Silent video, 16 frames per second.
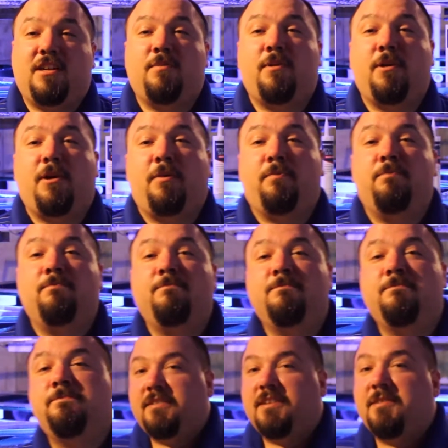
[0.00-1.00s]
them out.
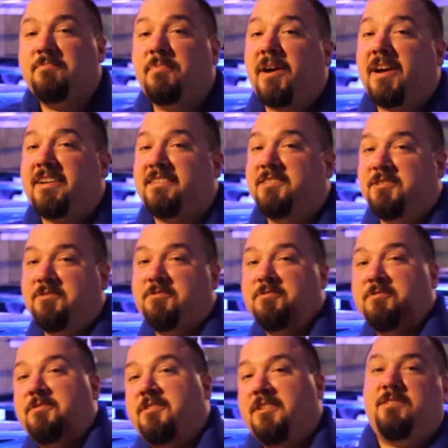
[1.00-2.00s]
Getting back
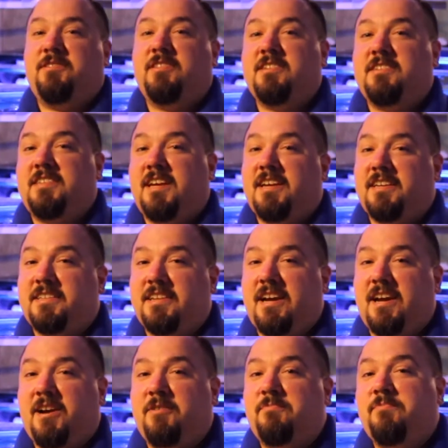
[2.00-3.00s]
to the tank
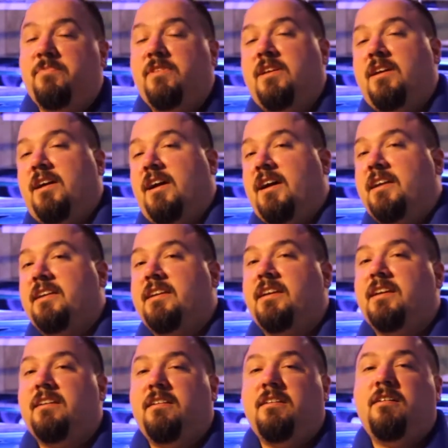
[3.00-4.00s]
now, I
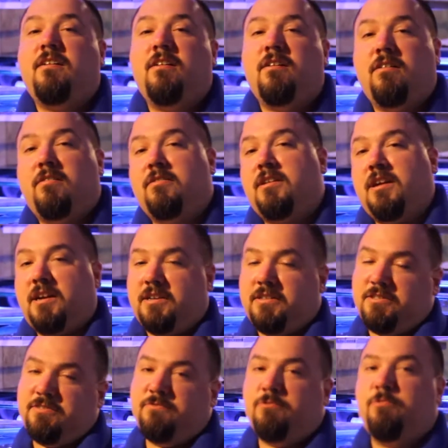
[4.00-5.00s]
get all
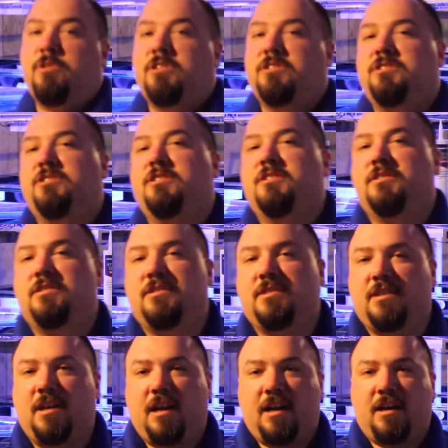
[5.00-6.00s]
kinds of questions
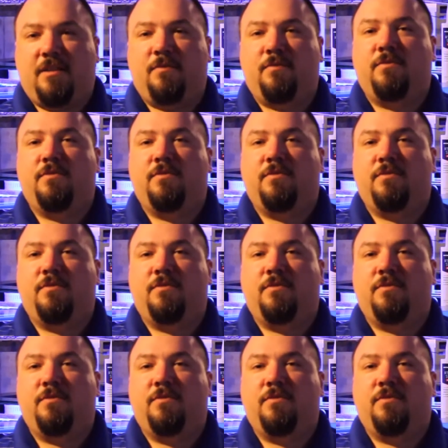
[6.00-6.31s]
on